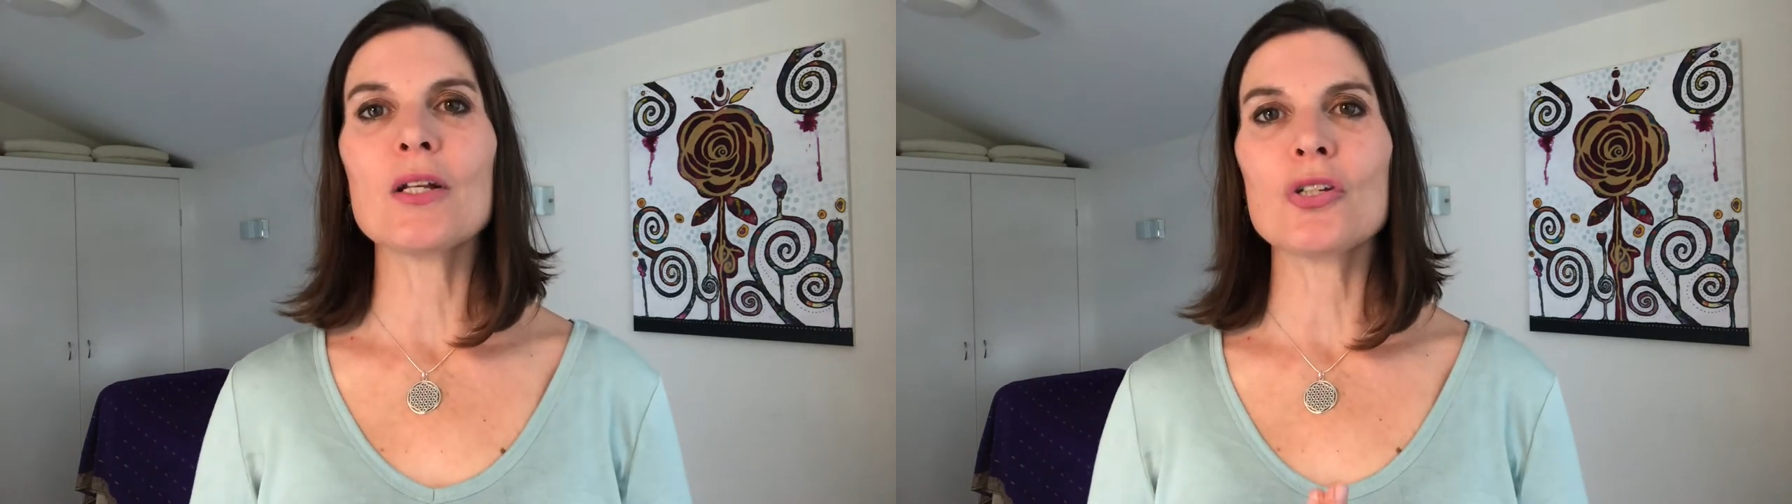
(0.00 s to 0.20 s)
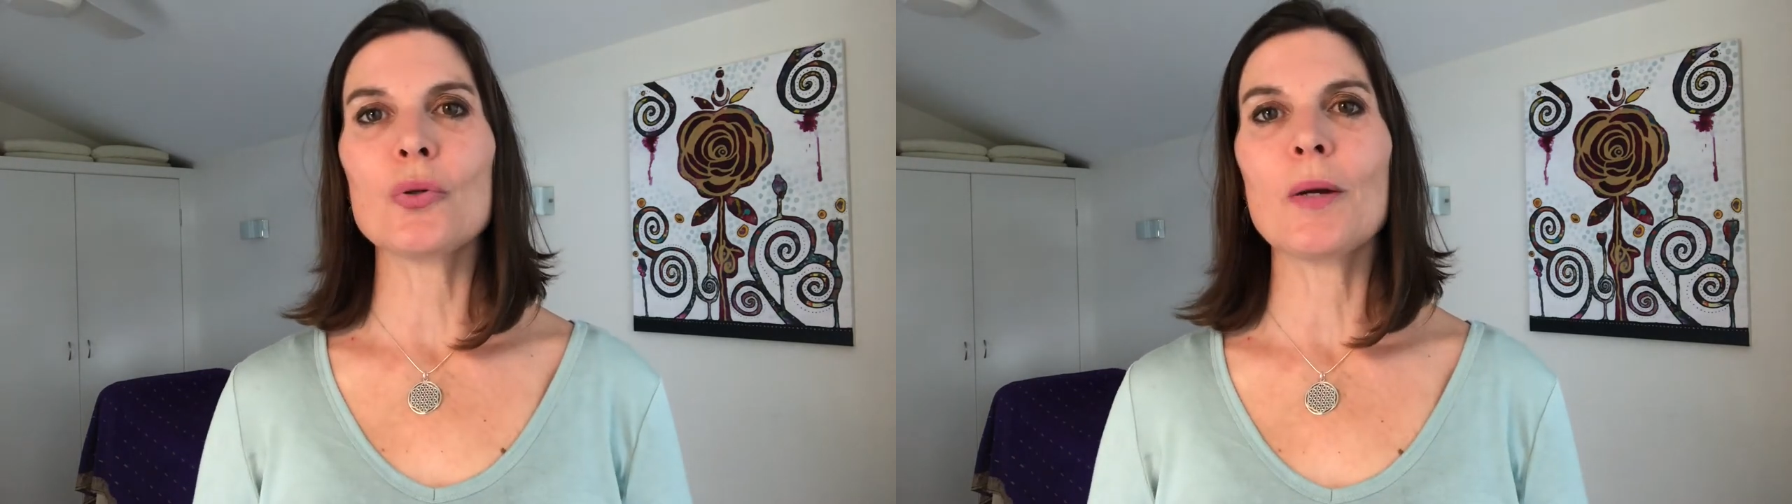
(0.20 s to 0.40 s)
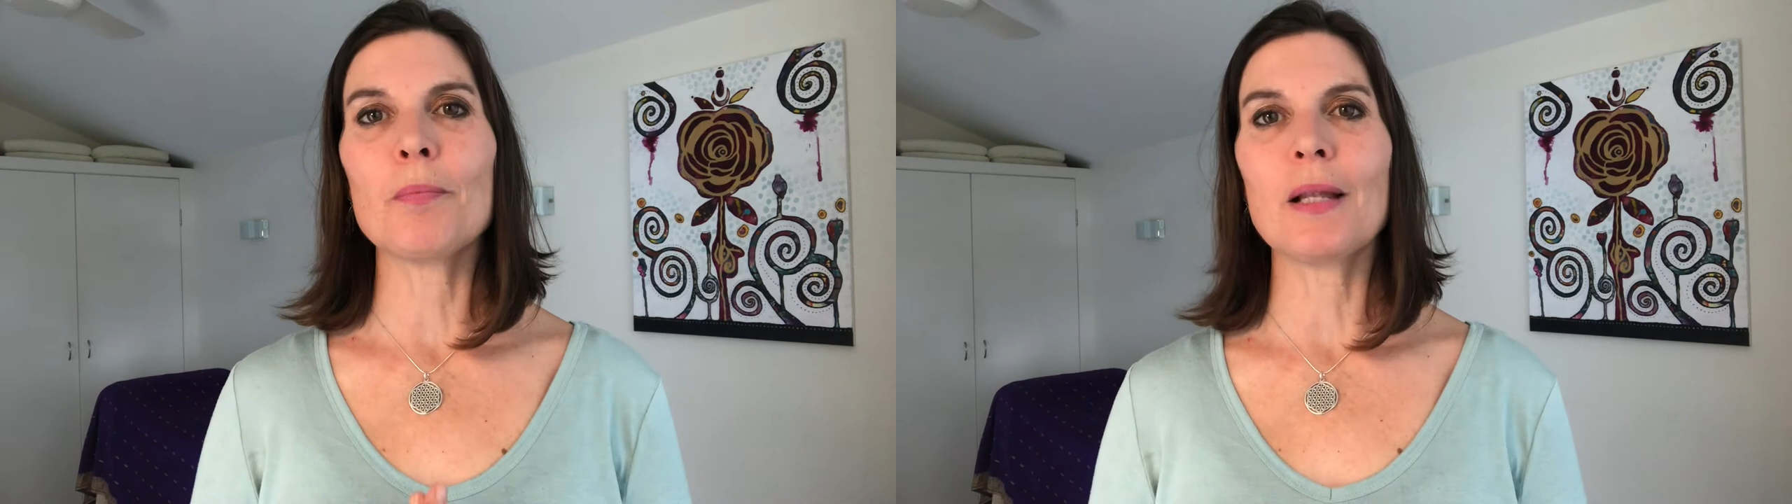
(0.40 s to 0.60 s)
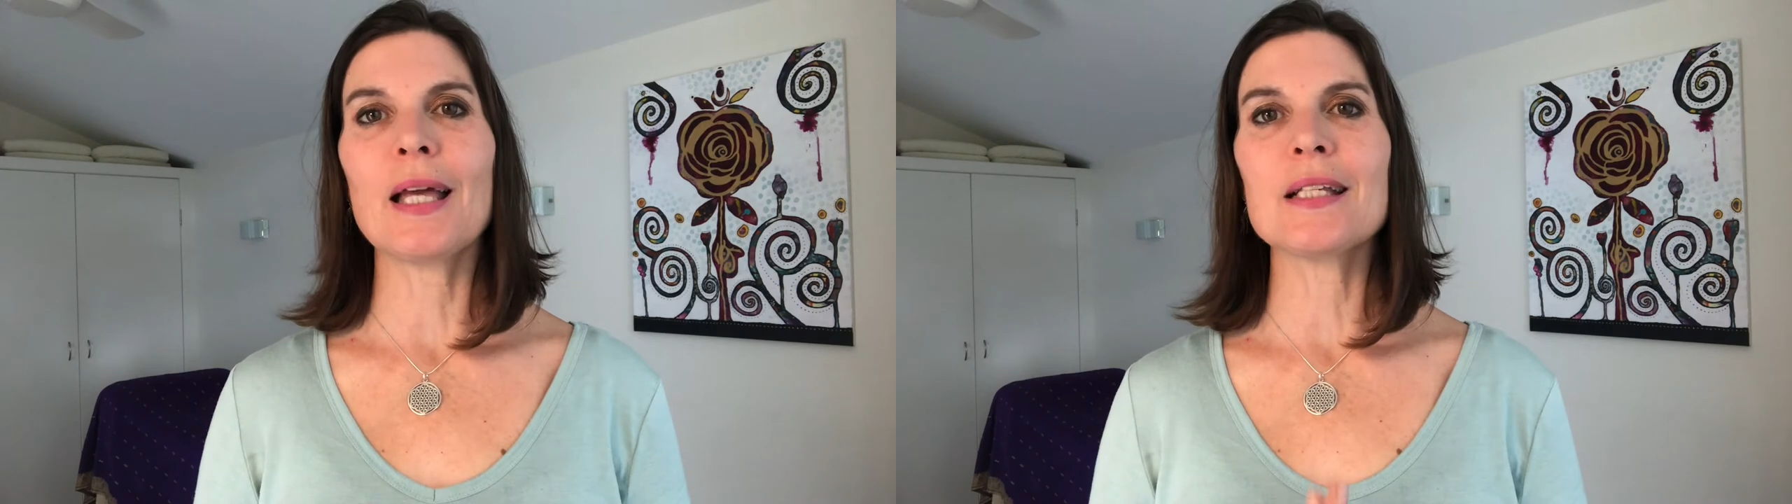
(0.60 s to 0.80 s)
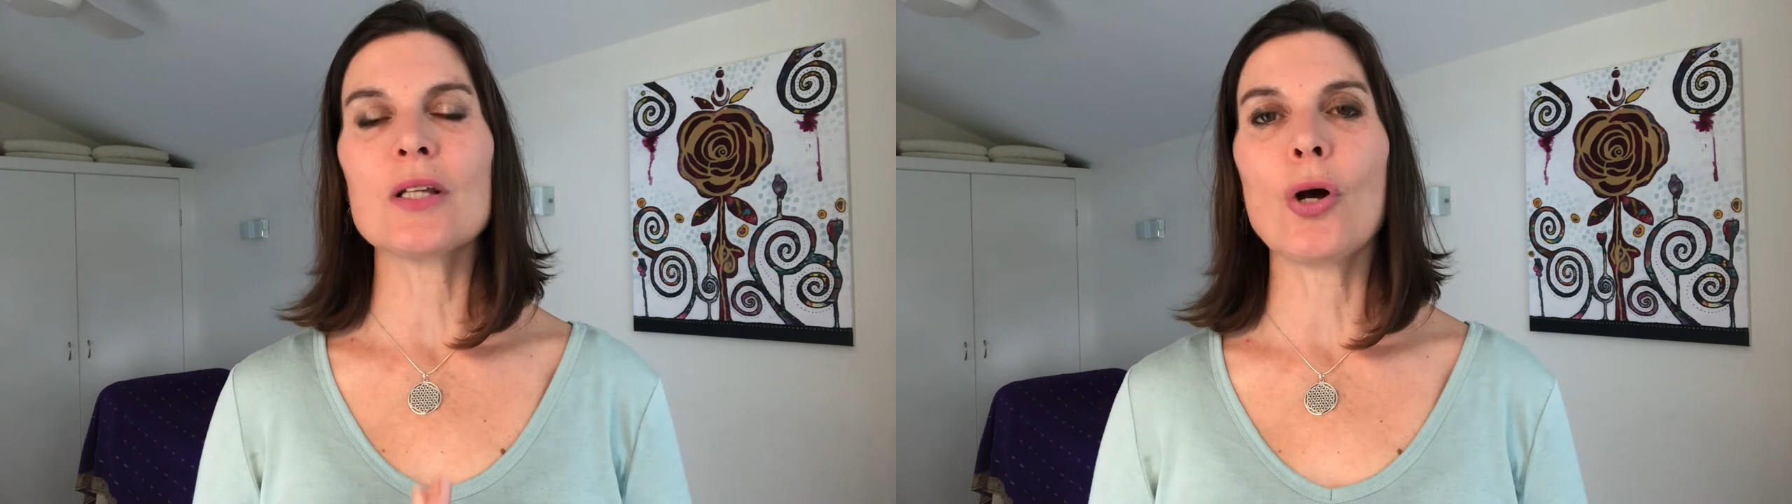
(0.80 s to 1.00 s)
to a
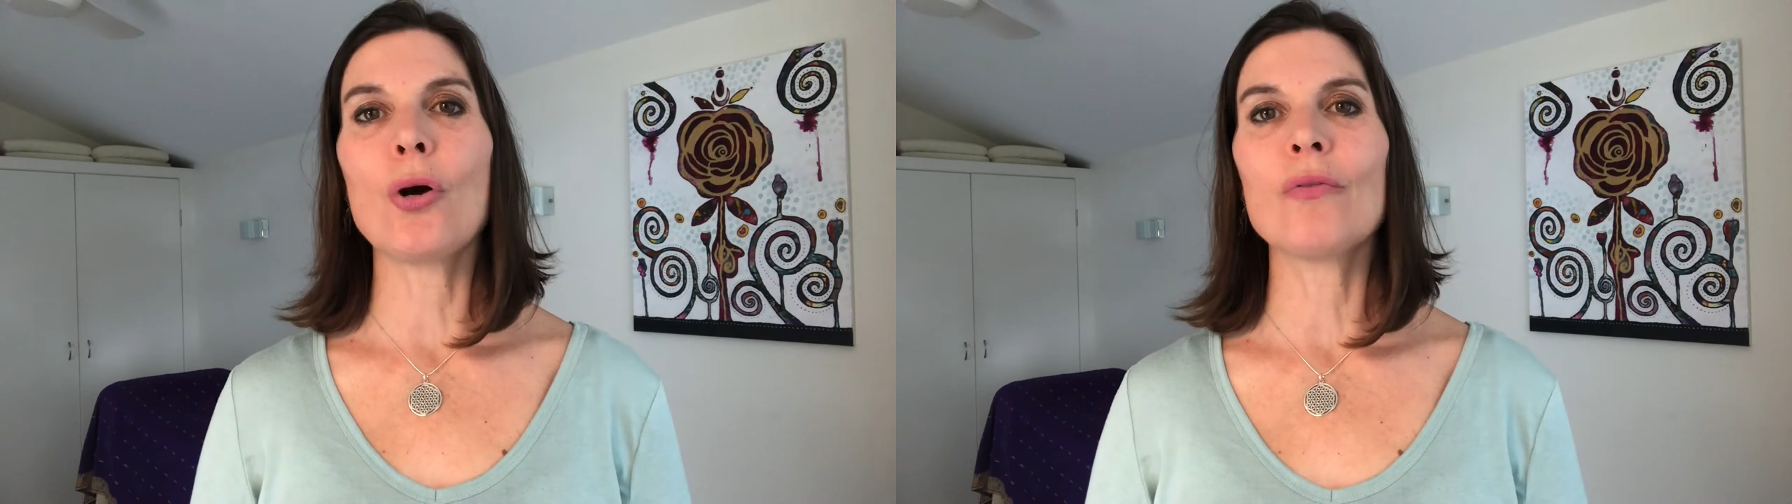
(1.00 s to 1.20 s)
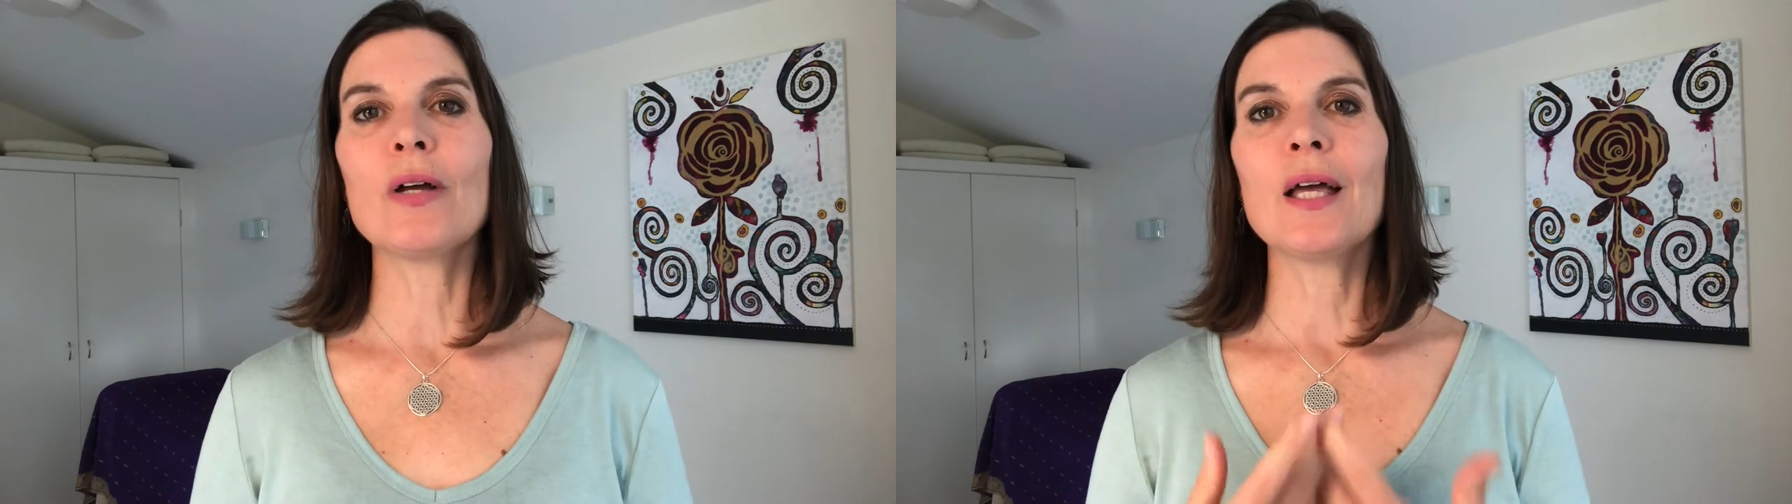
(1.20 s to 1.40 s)
place of